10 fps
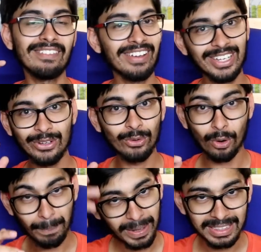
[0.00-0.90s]
When you
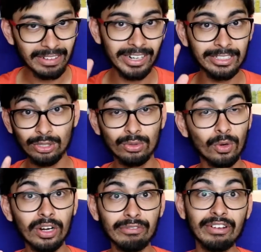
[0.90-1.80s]
open the vents you
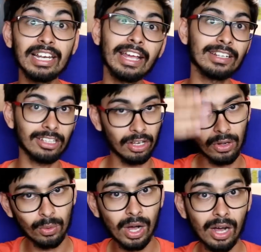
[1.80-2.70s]
won't feel like,
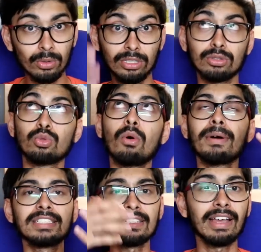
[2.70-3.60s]
oh wow, there's so
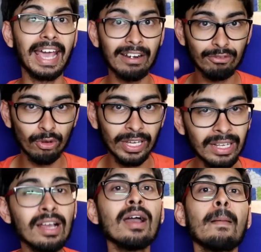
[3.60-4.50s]
much air
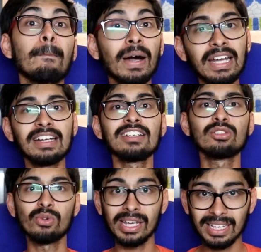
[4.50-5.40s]
flowing, but it
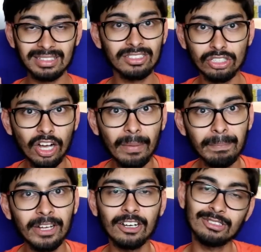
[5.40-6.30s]
is doing its job,
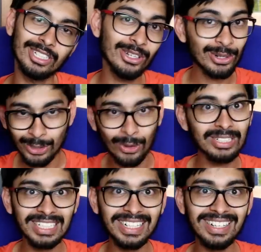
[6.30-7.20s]
because when you
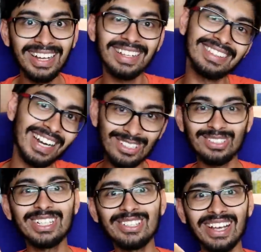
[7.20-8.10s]
close it, that is
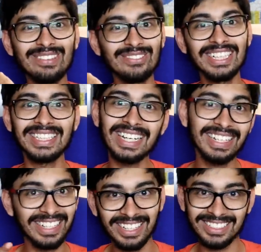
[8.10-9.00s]
when you can feel
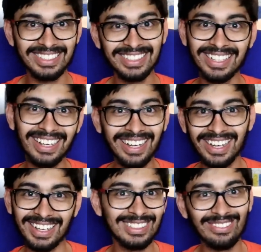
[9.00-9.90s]
that yes,
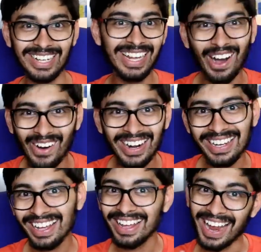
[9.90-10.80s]
it's very
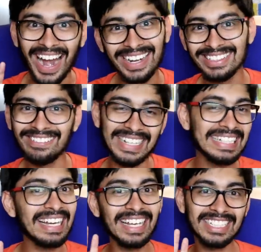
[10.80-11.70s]
hot, and the
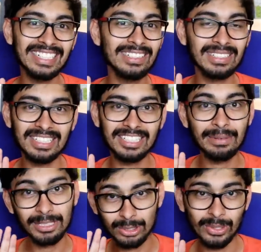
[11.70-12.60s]
ventilation
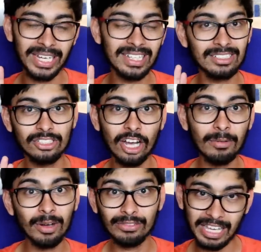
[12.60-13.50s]
system is doing its
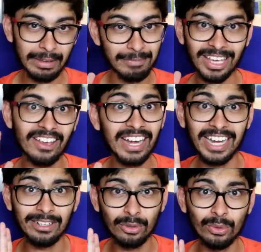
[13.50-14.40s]
job of keeping your
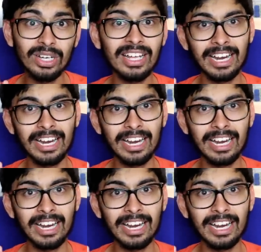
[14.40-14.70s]
head cool